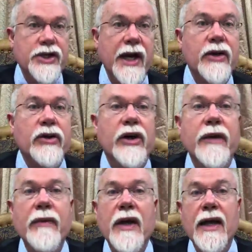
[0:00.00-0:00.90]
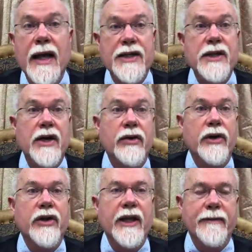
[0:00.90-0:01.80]
childhood, and it's not a
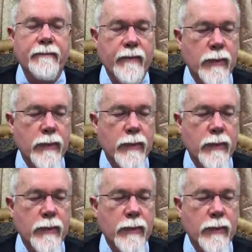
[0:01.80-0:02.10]
good thing.